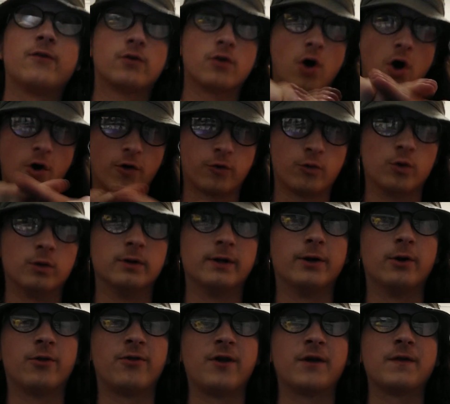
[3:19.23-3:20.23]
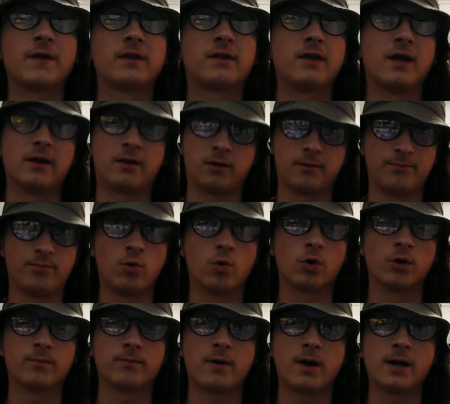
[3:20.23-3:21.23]
there's also a little thing that says
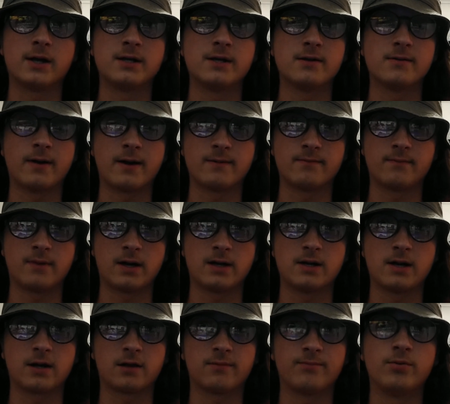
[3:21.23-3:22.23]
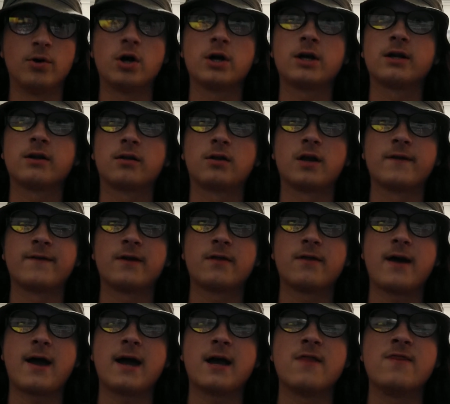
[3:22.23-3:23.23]
support my next book and stuff like
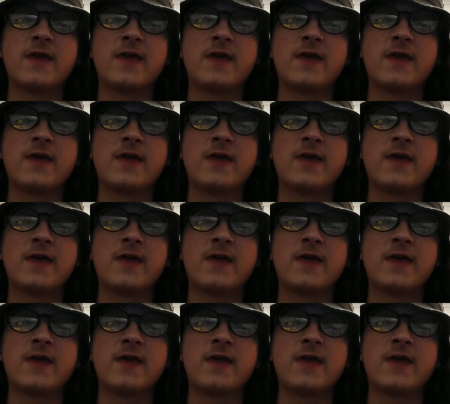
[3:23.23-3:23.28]
that,